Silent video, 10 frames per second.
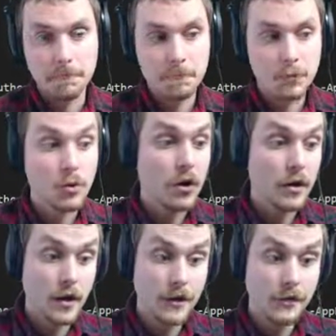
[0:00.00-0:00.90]
So we'll call
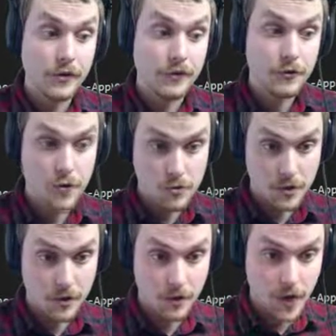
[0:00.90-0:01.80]
it access
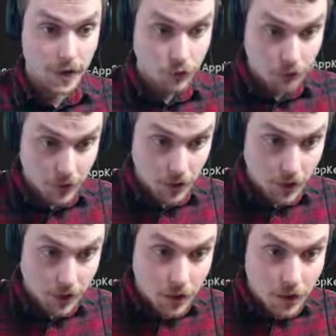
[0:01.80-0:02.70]
token actually.